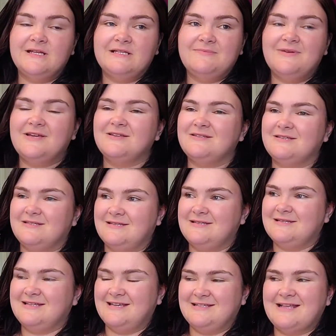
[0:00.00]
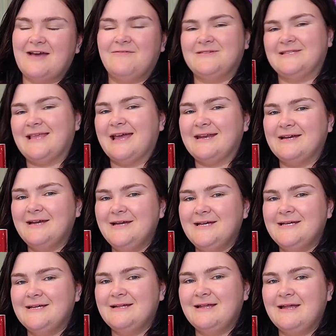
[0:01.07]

That's because it's 6 hours later.